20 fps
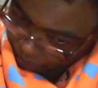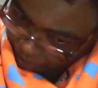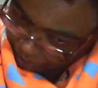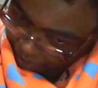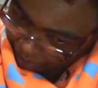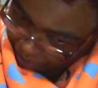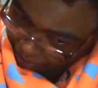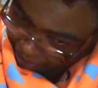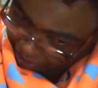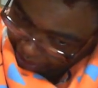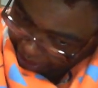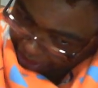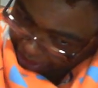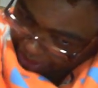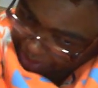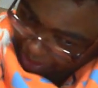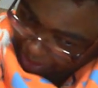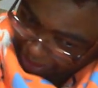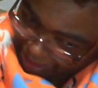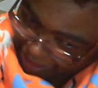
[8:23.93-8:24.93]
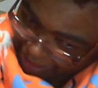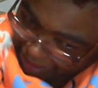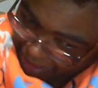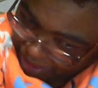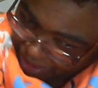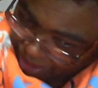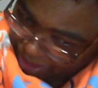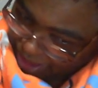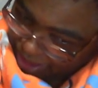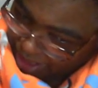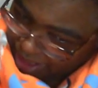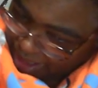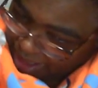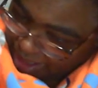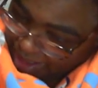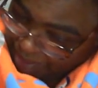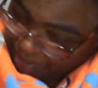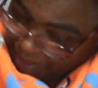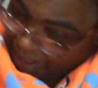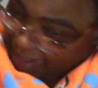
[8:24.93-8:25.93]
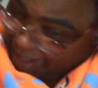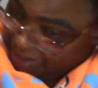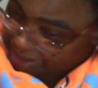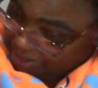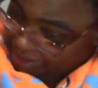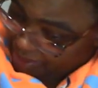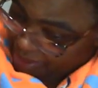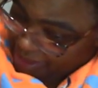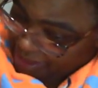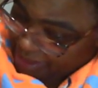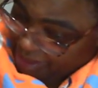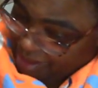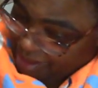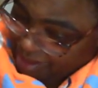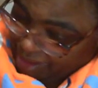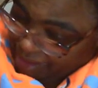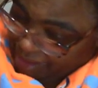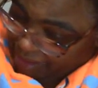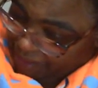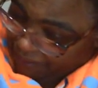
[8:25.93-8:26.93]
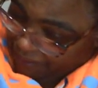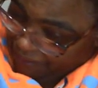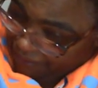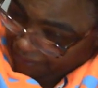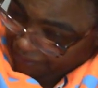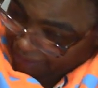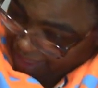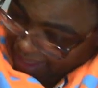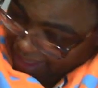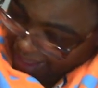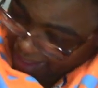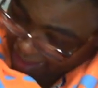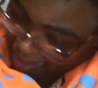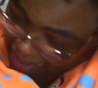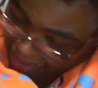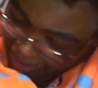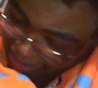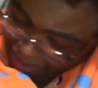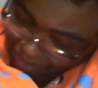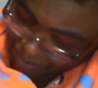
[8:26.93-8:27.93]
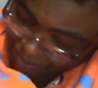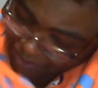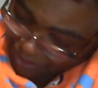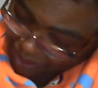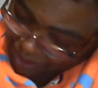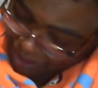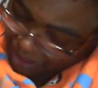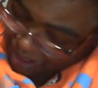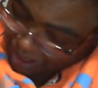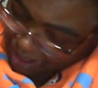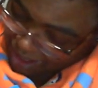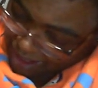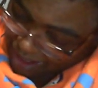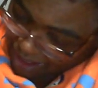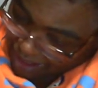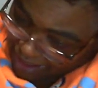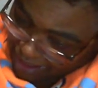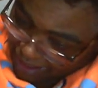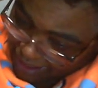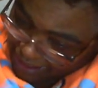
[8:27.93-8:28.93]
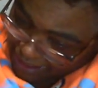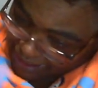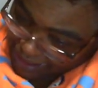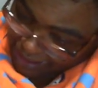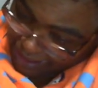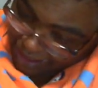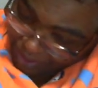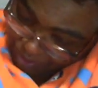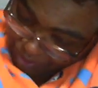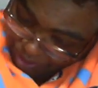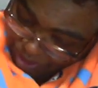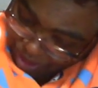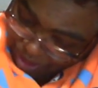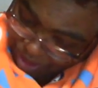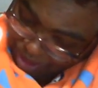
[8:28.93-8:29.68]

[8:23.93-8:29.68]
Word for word: it section by section. My hair just wasn't long enough for that. And like I said, that was just